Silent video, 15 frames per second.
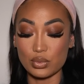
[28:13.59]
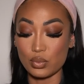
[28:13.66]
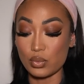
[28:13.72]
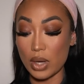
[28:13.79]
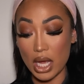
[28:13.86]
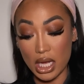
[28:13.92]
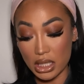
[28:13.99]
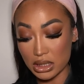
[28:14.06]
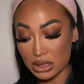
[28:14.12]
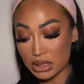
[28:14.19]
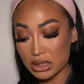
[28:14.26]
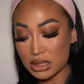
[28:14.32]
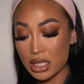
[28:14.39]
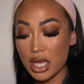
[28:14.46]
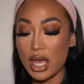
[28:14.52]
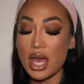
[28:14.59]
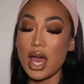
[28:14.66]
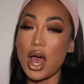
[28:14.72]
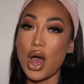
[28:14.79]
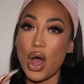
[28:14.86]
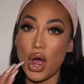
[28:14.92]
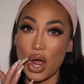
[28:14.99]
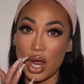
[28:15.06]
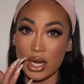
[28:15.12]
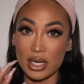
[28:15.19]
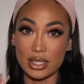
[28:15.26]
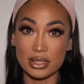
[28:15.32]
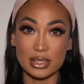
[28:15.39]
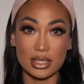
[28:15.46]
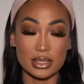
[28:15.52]
well
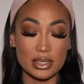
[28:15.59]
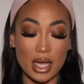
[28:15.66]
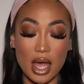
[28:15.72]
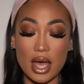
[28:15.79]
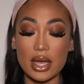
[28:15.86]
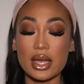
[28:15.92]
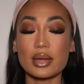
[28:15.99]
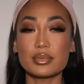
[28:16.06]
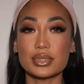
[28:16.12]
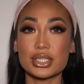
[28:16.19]
on TikTok.